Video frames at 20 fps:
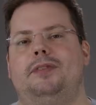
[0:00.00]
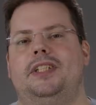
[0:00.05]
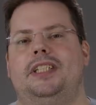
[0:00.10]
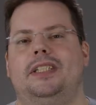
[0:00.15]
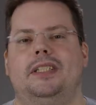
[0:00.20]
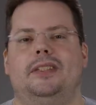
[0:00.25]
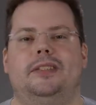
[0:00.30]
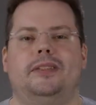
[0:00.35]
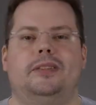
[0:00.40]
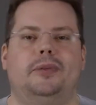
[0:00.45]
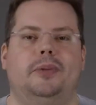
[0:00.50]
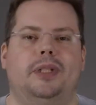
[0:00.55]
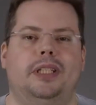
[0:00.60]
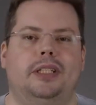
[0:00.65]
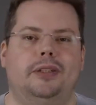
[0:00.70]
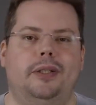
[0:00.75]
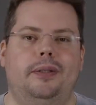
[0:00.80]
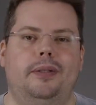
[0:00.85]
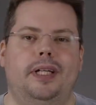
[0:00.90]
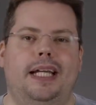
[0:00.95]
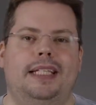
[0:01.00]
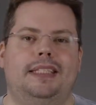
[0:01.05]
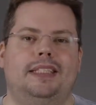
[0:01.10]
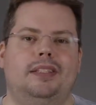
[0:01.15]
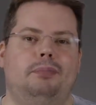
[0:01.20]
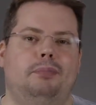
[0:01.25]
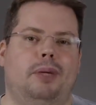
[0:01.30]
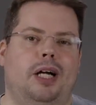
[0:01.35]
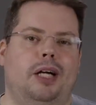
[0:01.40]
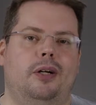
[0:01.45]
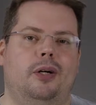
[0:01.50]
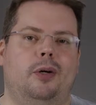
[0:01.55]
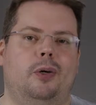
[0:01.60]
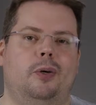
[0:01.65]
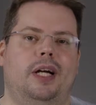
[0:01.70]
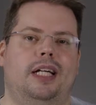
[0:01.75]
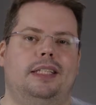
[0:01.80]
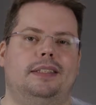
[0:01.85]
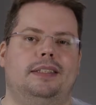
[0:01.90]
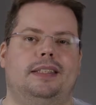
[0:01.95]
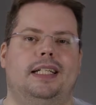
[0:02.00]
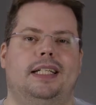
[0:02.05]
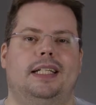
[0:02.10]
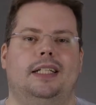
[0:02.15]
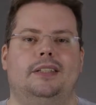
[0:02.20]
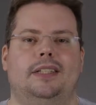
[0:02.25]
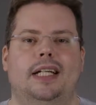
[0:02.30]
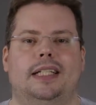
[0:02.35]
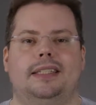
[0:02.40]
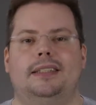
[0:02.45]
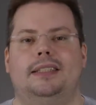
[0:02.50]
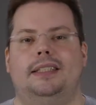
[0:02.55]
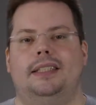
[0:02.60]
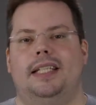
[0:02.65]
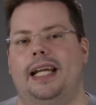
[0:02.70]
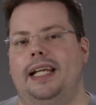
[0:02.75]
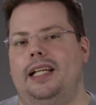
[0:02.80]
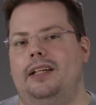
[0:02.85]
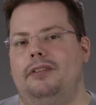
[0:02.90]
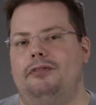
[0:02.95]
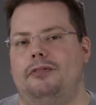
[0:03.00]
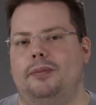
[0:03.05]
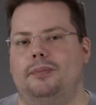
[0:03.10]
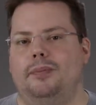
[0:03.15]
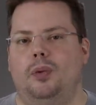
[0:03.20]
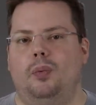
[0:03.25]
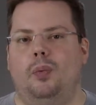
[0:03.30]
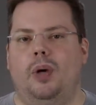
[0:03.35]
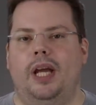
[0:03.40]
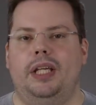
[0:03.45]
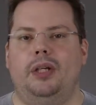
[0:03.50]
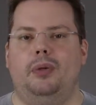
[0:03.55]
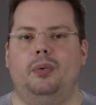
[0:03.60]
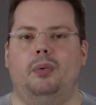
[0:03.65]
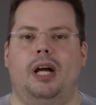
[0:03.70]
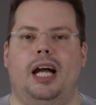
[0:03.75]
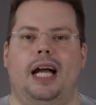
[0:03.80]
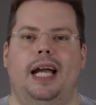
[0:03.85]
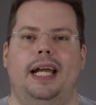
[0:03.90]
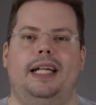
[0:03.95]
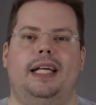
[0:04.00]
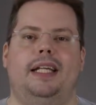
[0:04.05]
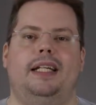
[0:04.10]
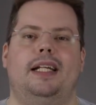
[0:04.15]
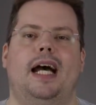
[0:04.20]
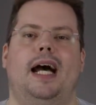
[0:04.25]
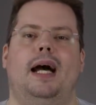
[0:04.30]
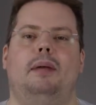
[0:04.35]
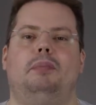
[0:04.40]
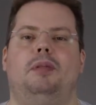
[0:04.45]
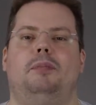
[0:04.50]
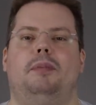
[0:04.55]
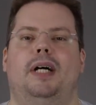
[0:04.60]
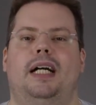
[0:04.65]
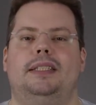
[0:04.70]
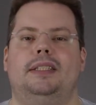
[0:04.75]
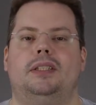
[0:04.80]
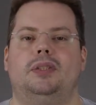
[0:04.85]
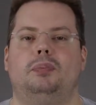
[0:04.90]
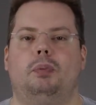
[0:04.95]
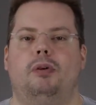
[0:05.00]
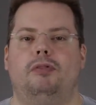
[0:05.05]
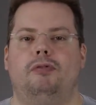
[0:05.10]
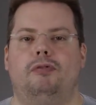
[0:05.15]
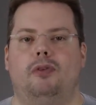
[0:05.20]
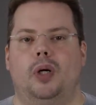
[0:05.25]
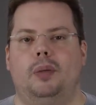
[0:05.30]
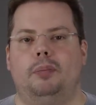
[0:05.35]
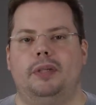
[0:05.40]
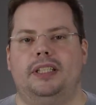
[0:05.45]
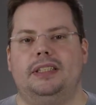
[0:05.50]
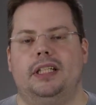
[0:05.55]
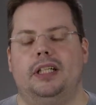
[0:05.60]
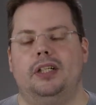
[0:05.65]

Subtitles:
vehicle to include a smart OS that collects data from the way you ride and optimizes performance